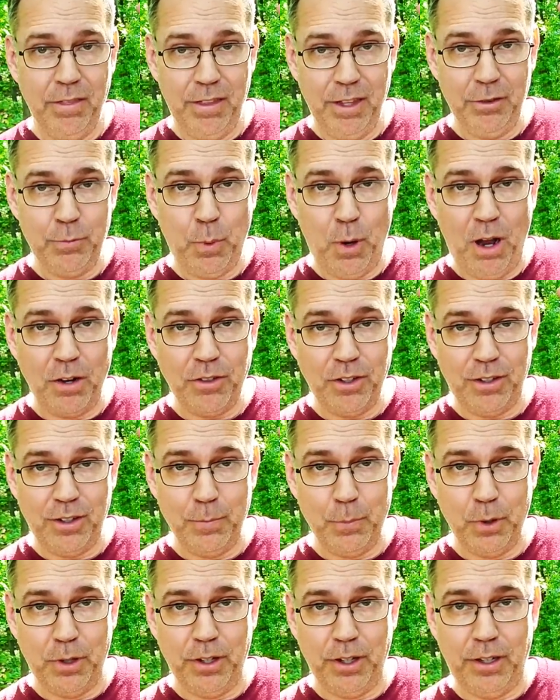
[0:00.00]
This project in
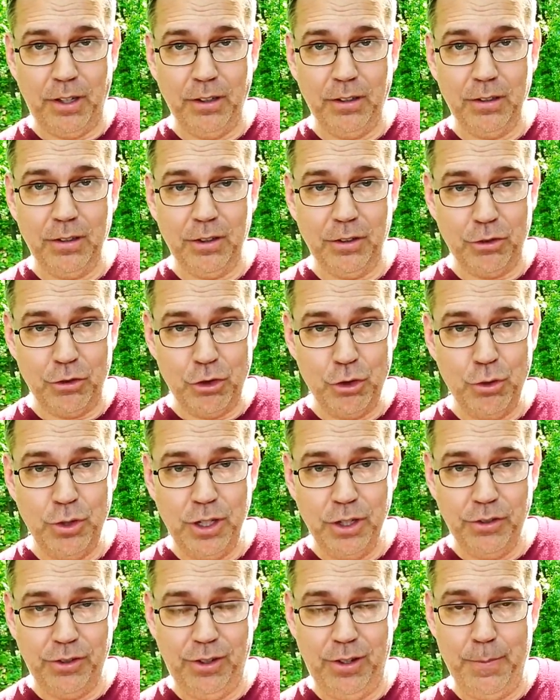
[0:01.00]
particular is two
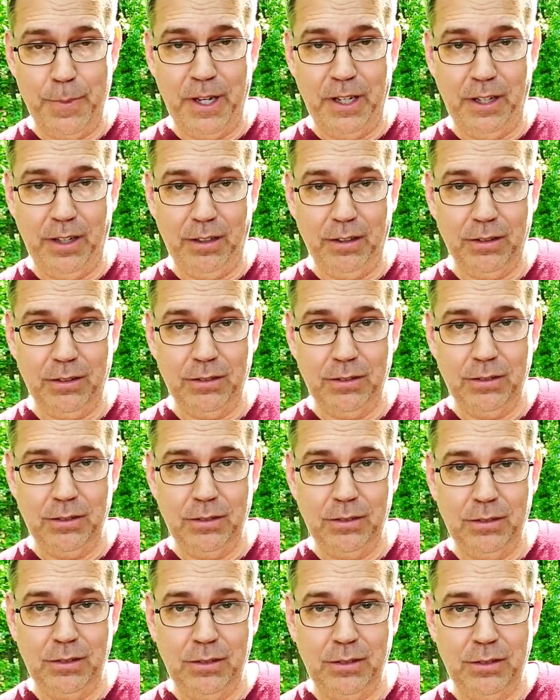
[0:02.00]
years in the making.
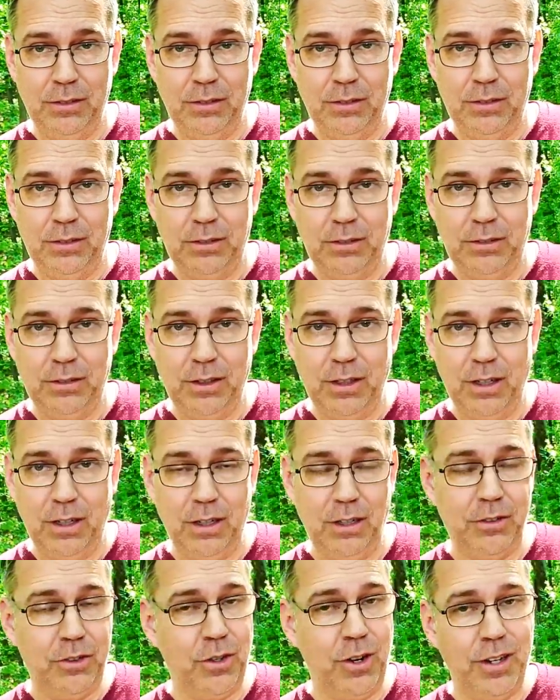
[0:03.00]

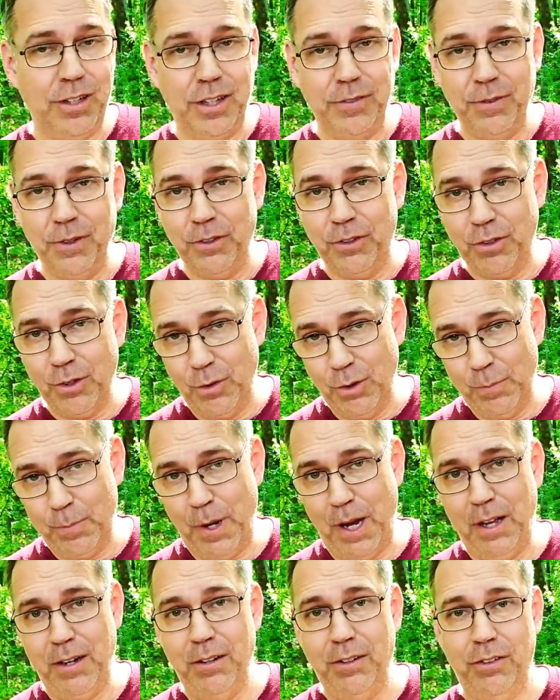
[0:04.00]
Uh, trying different sewing
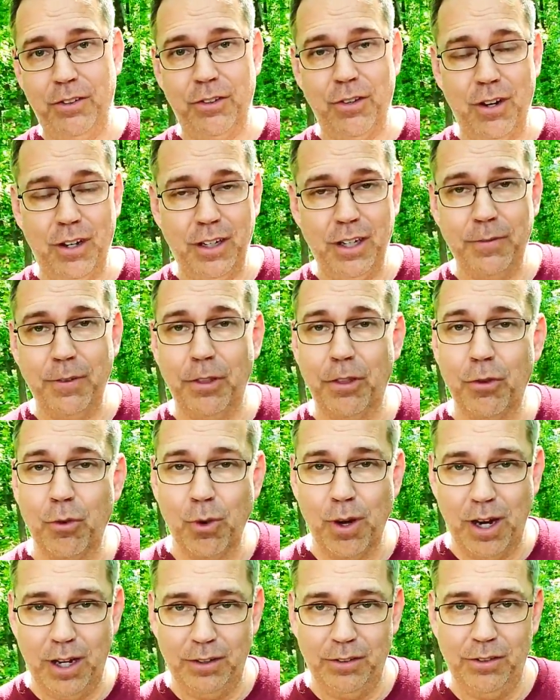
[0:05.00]
patterns, trying different
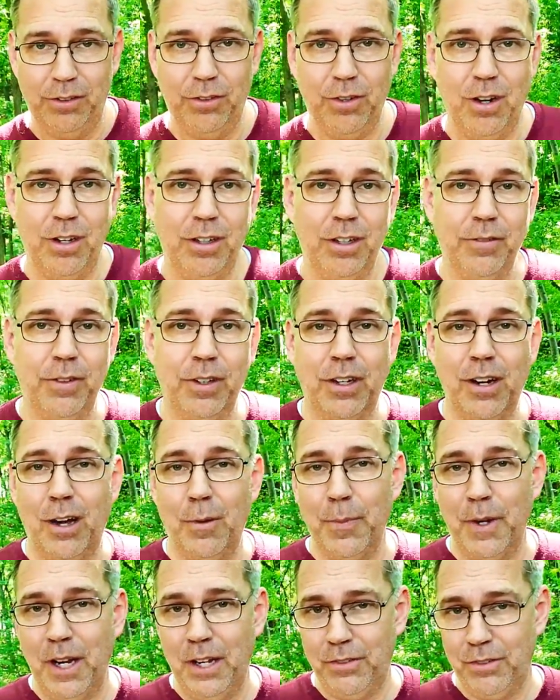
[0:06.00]
threads, trying different
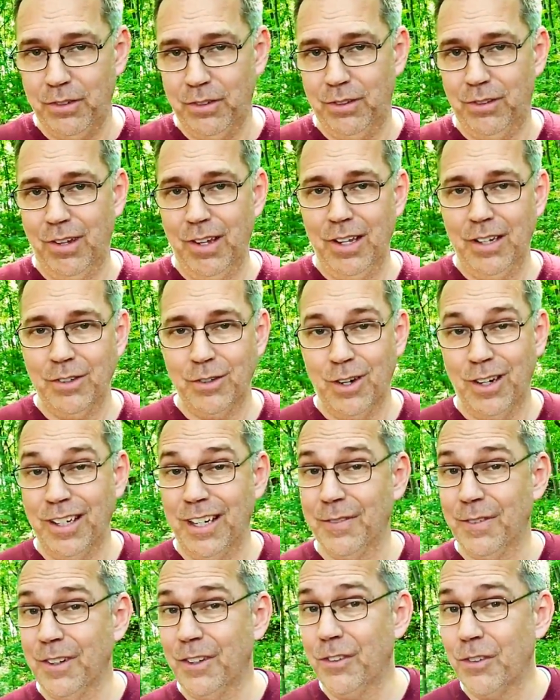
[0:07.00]
combinations, trying
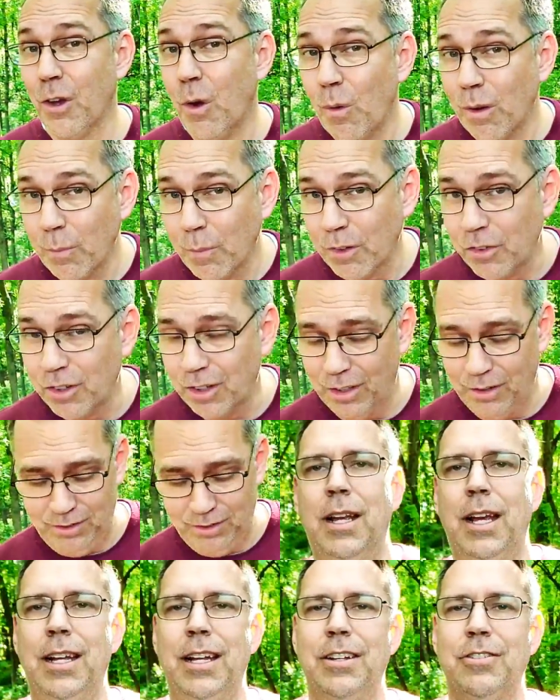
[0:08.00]
different sewing machines.
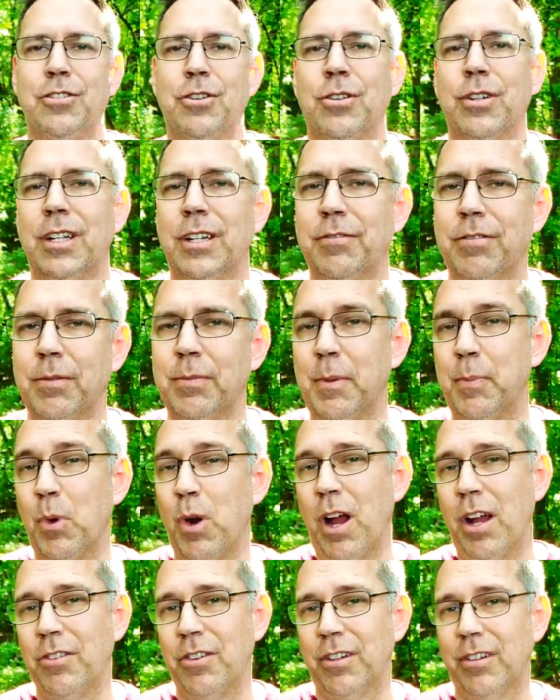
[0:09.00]
and it turned in from a
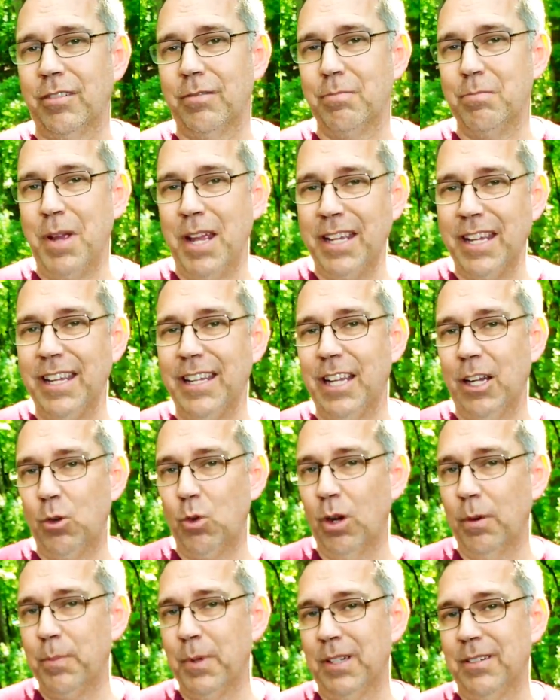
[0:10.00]
project of making
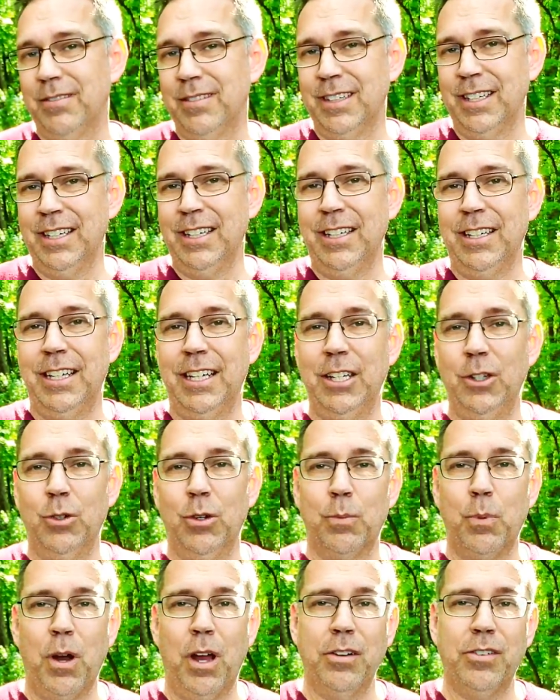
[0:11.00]
equipment into
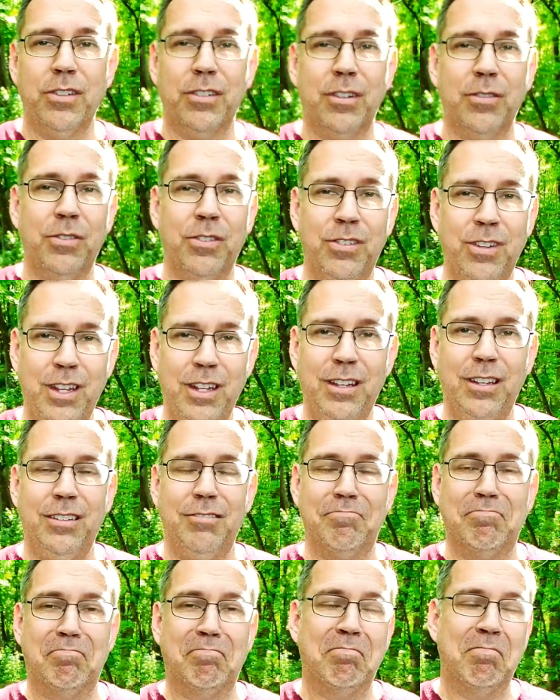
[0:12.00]
a project of
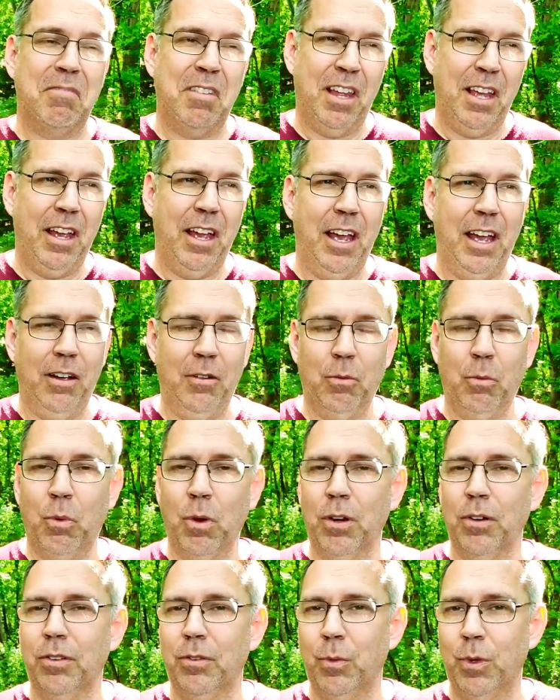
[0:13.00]
seeing
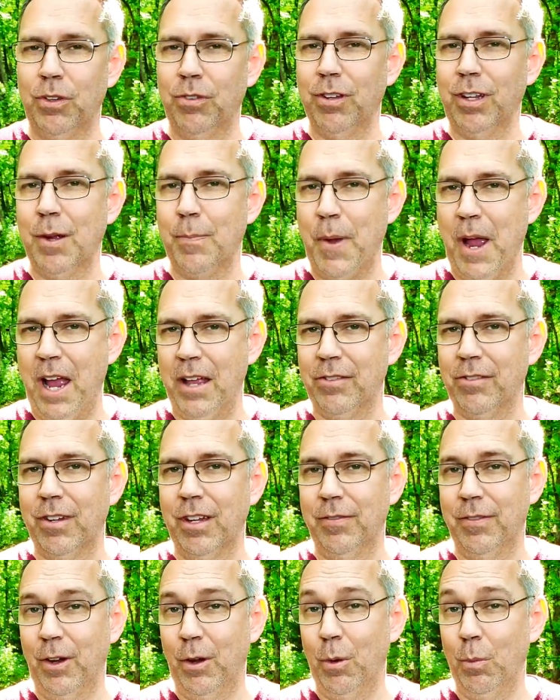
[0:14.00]
what are, what's the
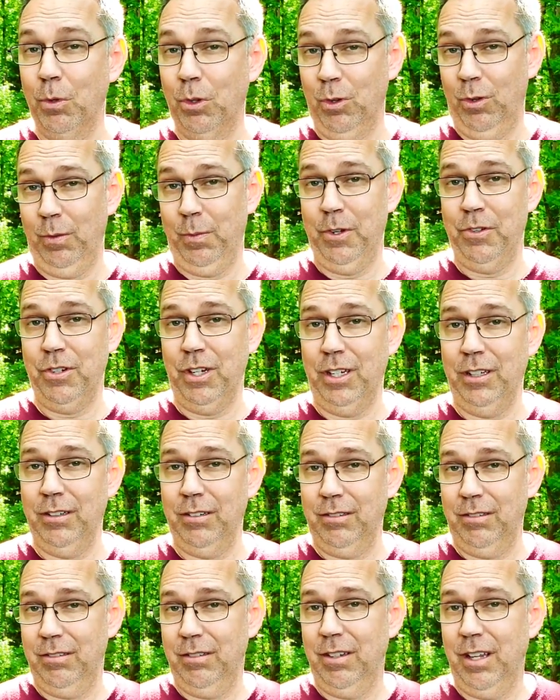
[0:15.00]
capacity of a home sewing machine
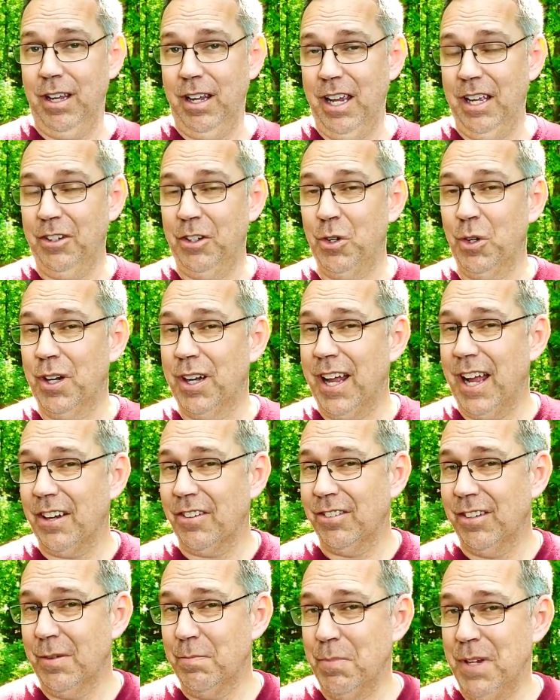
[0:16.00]
and could it
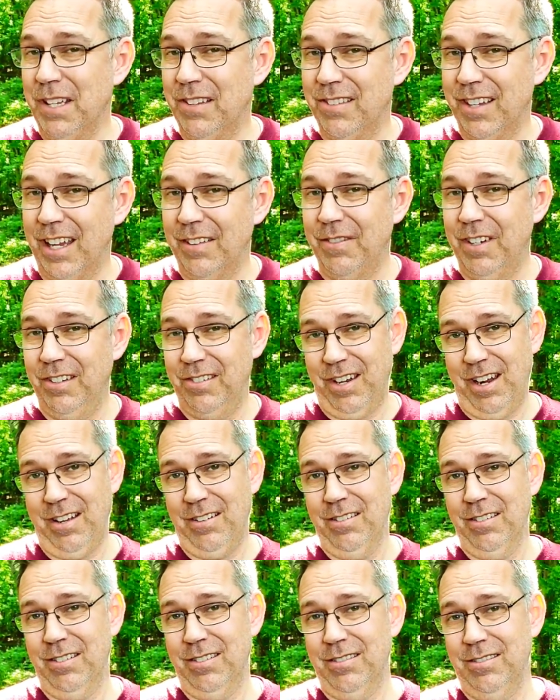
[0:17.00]
actually meet safety
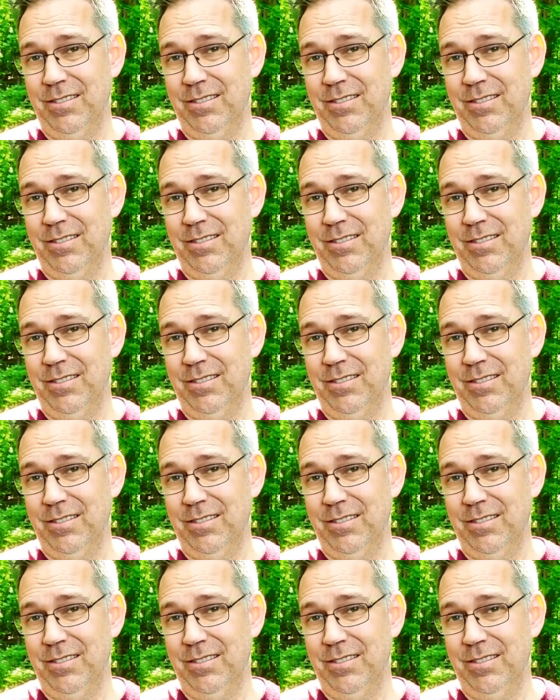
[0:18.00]
standards.